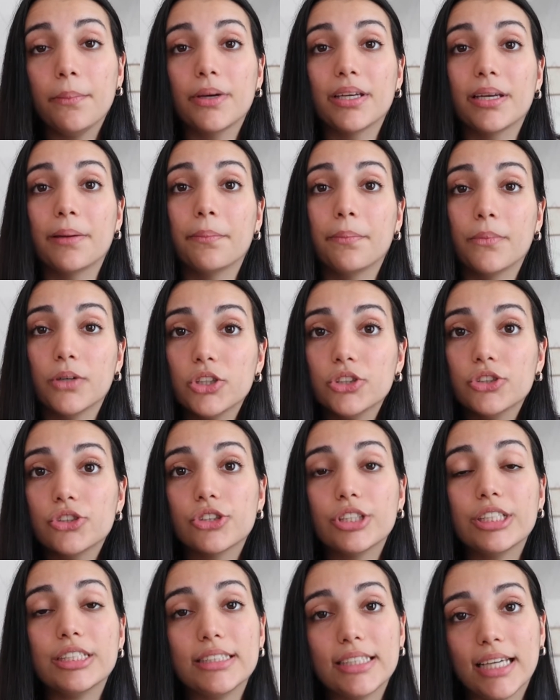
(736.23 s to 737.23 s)
but a
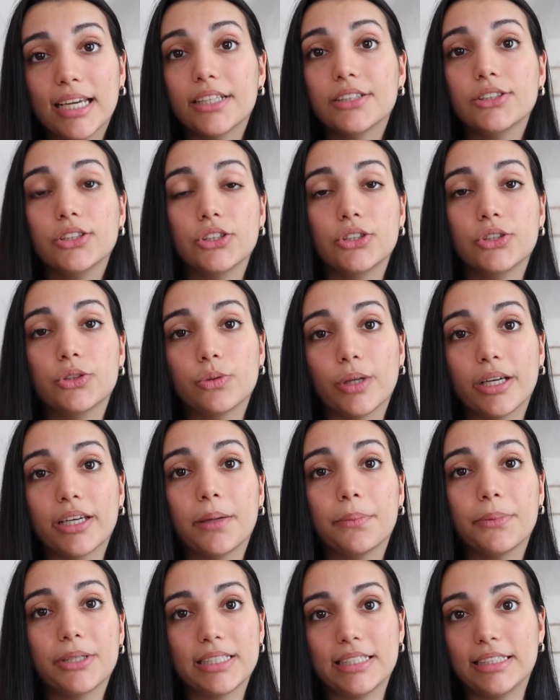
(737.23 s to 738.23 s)
moderate 10 to
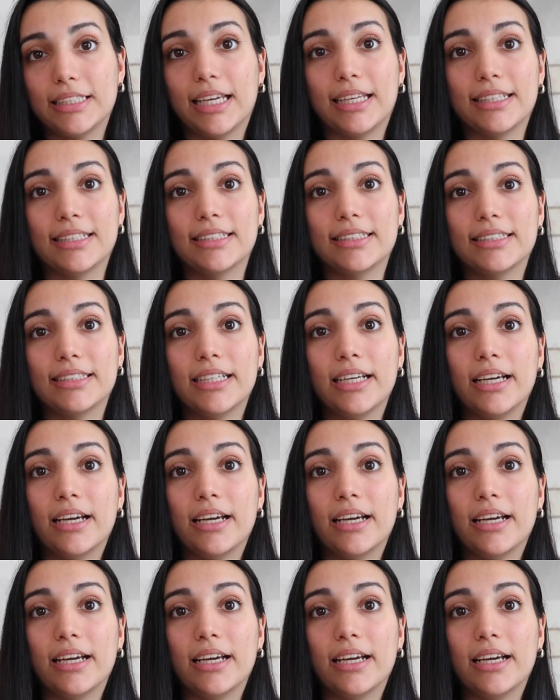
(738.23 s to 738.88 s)
20%